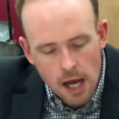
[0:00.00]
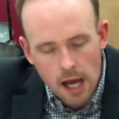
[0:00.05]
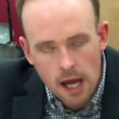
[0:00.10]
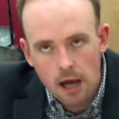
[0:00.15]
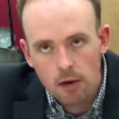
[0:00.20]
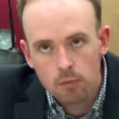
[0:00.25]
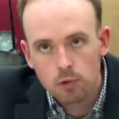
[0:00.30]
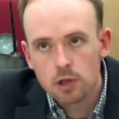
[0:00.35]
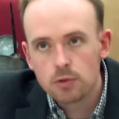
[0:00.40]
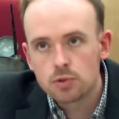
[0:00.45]

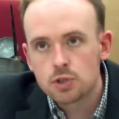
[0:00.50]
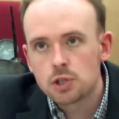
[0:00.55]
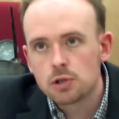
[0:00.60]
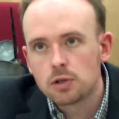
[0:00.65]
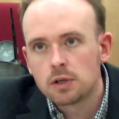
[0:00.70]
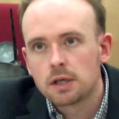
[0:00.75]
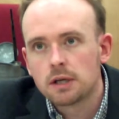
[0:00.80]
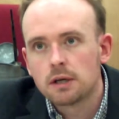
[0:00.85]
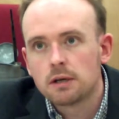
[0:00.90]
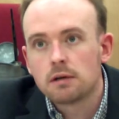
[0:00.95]
Uh, we'll also
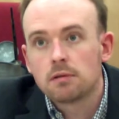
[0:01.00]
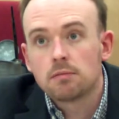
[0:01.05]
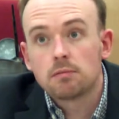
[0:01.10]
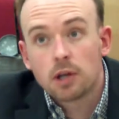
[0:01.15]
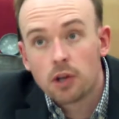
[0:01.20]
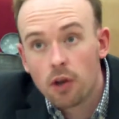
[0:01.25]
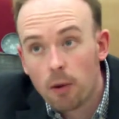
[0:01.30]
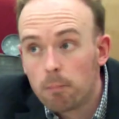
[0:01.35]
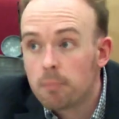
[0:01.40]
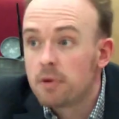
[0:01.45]
look at
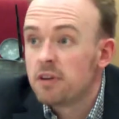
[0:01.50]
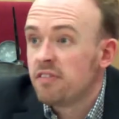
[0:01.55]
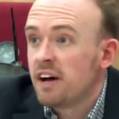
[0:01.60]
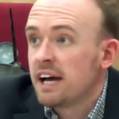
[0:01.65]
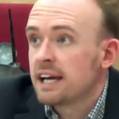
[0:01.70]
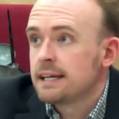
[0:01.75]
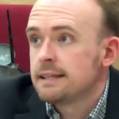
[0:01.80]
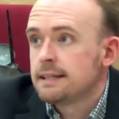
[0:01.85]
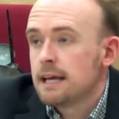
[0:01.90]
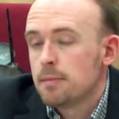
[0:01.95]
a number of
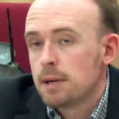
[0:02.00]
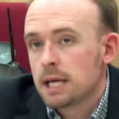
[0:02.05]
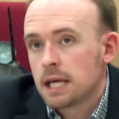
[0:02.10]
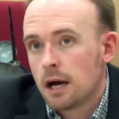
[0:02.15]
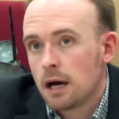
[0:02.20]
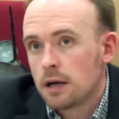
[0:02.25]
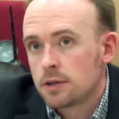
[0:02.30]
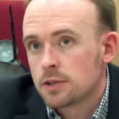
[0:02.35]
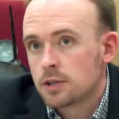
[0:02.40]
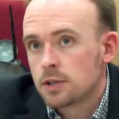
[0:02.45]

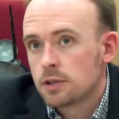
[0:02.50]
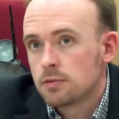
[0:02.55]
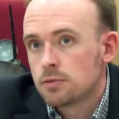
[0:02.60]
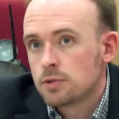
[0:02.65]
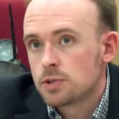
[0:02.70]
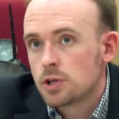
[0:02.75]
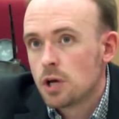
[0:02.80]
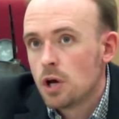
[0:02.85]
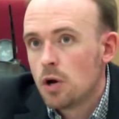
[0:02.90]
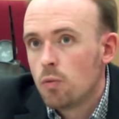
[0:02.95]
academic
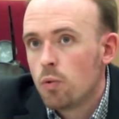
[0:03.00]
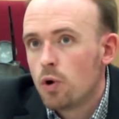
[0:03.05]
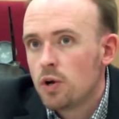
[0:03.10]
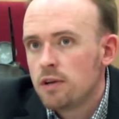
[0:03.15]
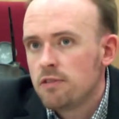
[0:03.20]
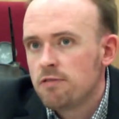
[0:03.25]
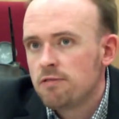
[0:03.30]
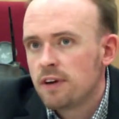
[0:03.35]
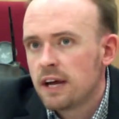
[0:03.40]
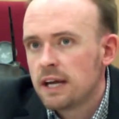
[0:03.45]
articles.
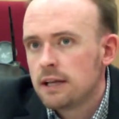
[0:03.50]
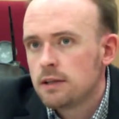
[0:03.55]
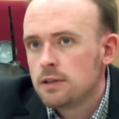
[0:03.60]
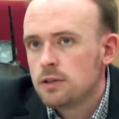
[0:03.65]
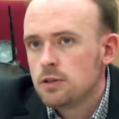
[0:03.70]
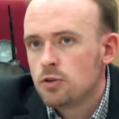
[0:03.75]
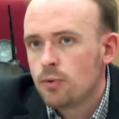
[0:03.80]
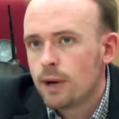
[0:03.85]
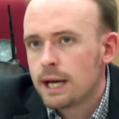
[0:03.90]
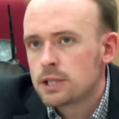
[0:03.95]
What you find
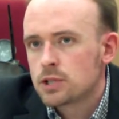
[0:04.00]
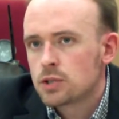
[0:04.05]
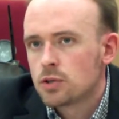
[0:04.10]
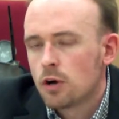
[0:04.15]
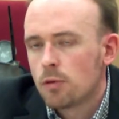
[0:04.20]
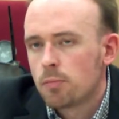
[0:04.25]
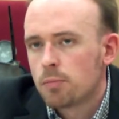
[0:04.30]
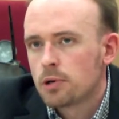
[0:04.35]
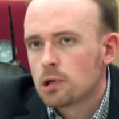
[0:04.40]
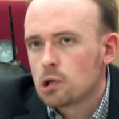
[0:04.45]
in US
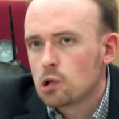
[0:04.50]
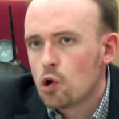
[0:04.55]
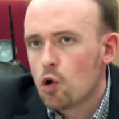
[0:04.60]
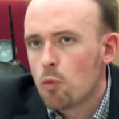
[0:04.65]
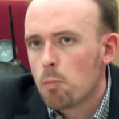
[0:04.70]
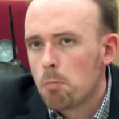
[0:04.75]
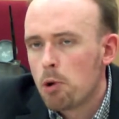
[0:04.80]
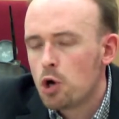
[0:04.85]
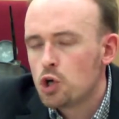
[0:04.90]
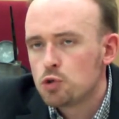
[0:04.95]
corporate
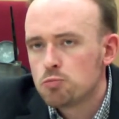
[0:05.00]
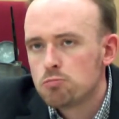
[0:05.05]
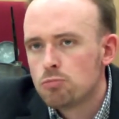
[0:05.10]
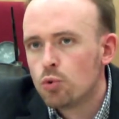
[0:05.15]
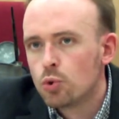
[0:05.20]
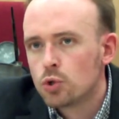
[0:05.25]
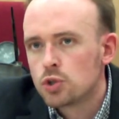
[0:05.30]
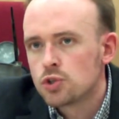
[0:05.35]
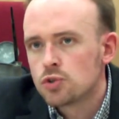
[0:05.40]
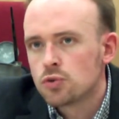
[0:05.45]
law, much
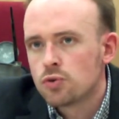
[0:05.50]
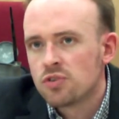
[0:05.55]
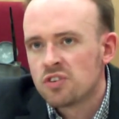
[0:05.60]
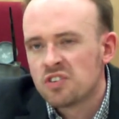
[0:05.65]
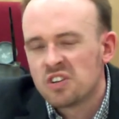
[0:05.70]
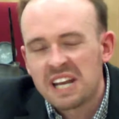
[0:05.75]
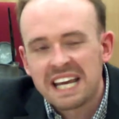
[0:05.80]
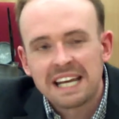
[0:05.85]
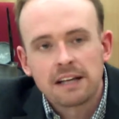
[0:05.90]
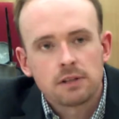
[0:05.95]
more so
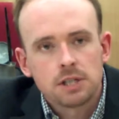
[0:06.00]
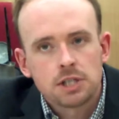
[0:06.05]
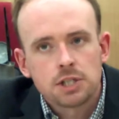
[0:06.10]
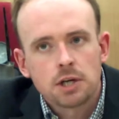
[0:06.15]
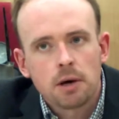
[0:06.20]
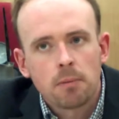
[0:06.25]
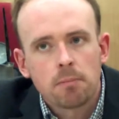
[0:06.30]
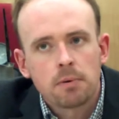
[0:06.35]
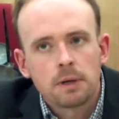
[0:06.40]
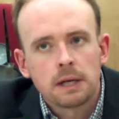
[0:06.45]
than in
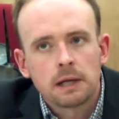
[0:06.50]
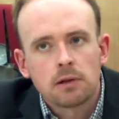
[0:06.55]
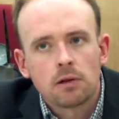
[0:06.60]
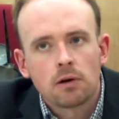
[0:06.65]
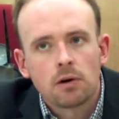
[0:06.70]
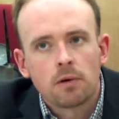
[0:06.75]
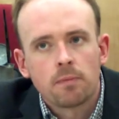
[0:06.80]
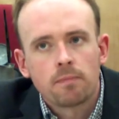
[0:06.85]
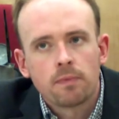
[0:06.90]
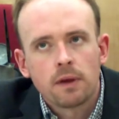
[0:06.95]
English company
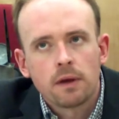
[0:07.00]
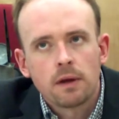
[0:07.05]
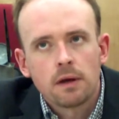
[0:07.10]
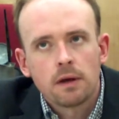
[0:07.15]
law,